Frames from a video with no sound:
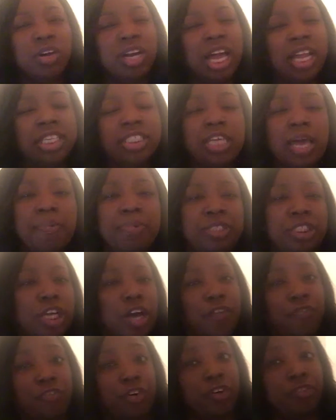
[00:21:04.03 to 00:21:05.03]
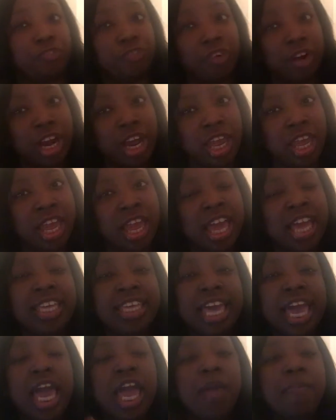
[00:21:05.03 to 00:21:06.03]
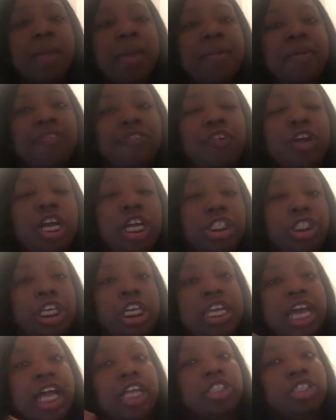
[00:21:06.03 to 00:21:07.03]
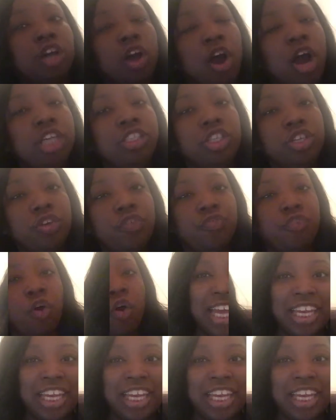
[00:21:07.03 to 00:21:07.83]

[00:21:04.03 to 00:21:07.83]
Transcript: all this type of stuff for free? Yeah, it may be free because she not charging you for it.